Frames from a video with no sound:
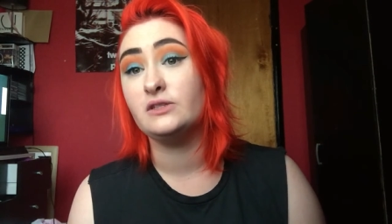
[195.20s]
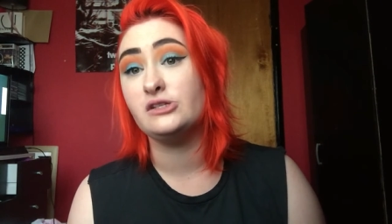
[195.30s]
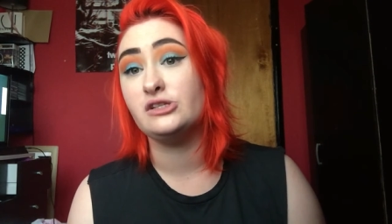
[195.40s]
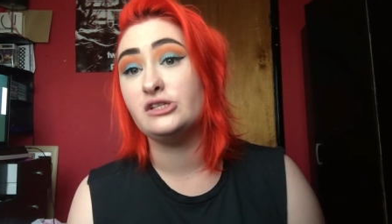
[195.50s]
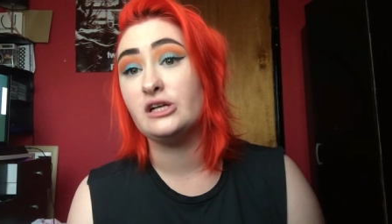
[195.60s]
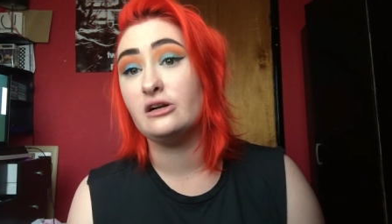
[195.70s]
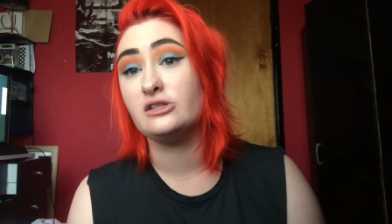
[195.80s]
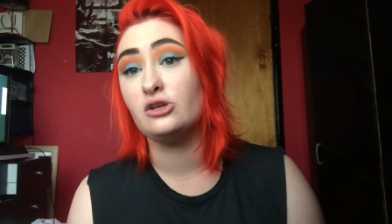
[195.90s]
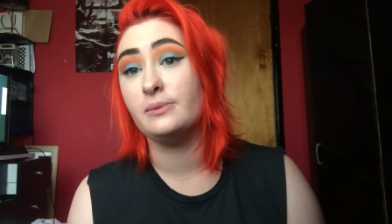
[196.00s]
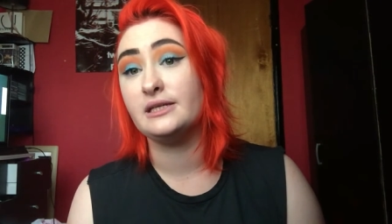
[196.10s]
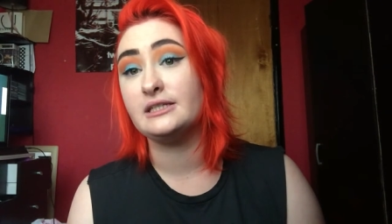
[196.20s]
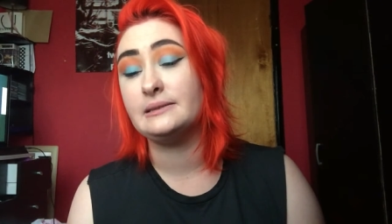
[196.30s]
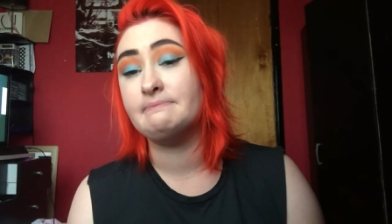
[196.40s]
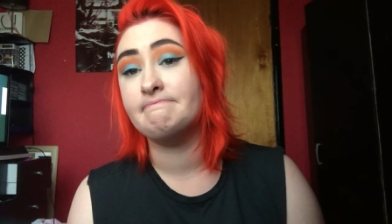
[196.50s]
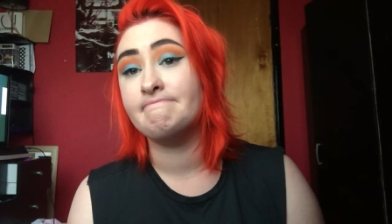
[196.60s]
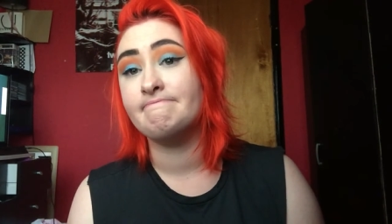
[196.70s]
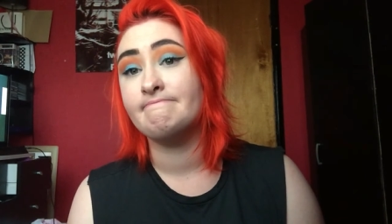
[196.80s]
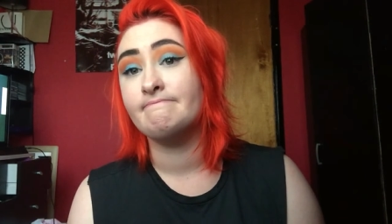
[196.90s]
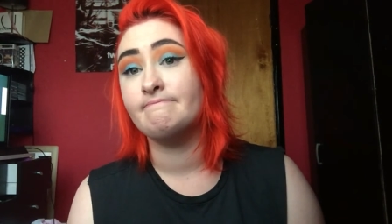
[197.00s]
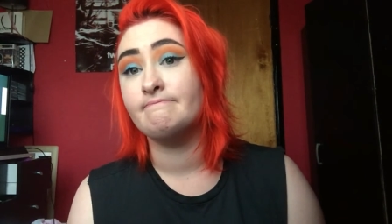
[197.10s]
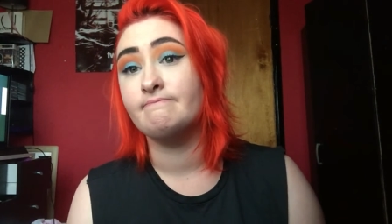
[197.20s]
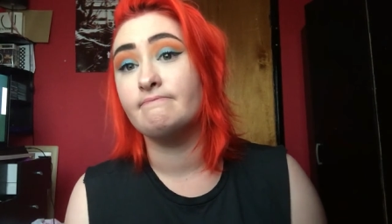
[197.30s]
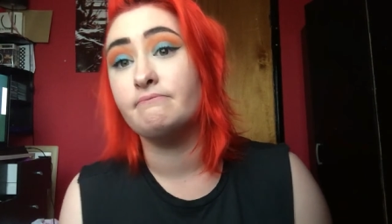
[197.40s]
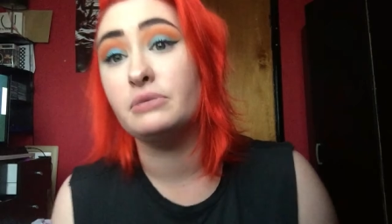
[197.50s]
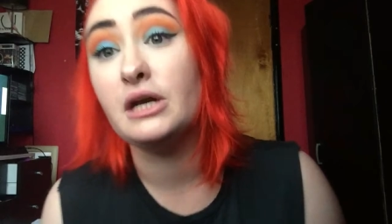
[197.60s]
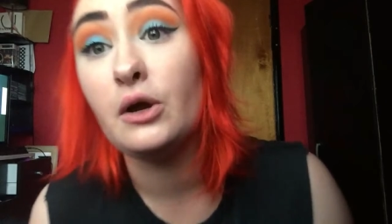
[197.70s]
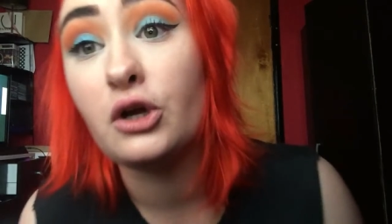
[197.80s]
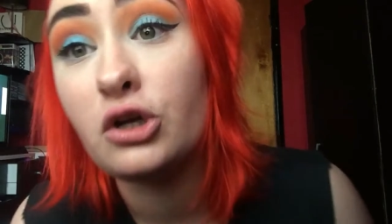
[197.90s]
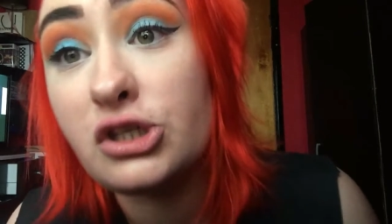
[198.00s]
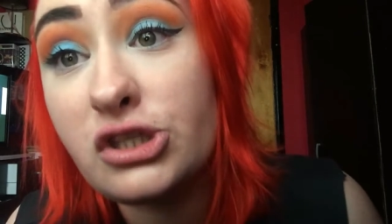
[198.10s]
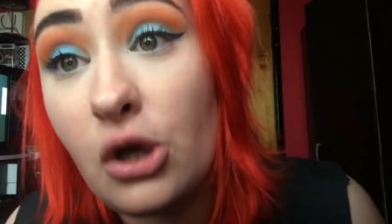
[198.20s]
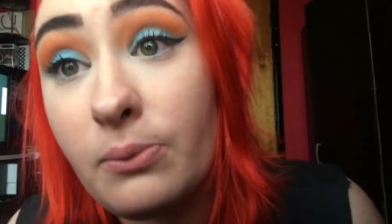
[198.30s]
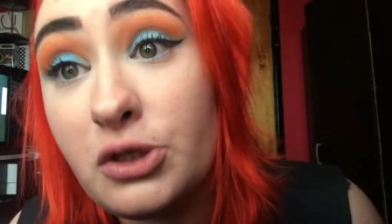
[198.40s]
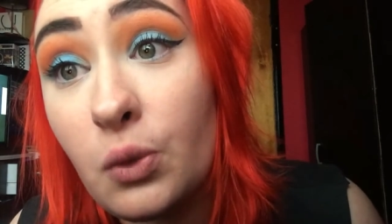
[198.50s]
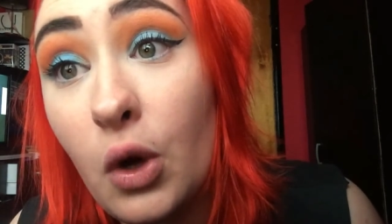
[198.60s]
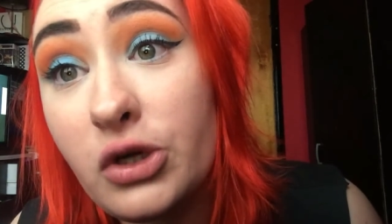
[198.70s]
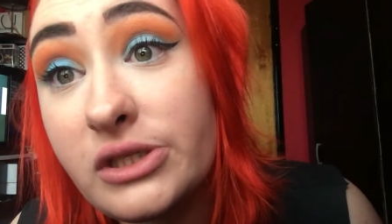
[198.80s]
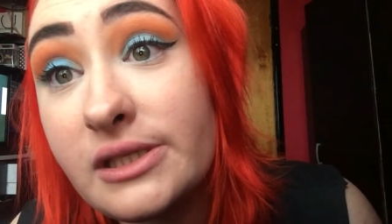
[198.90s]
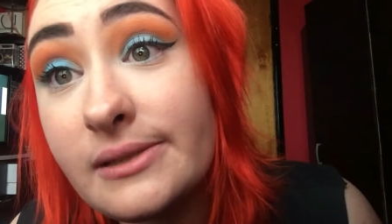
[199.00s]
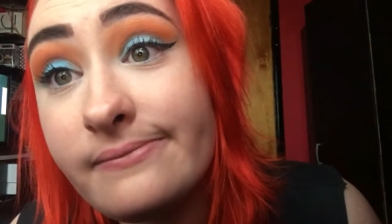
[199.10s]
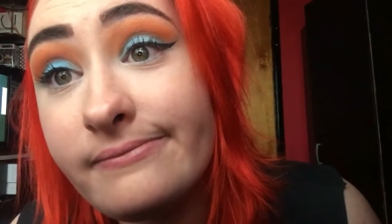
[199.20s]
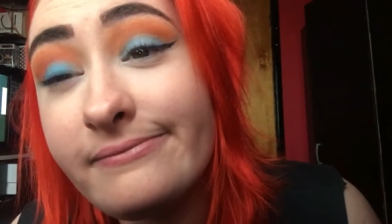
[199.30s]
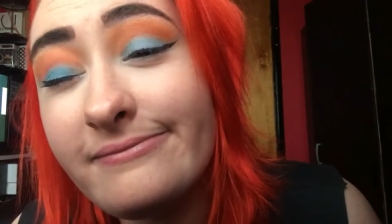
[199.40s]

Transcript: since you started subbing to him. But now you're going to sub to us.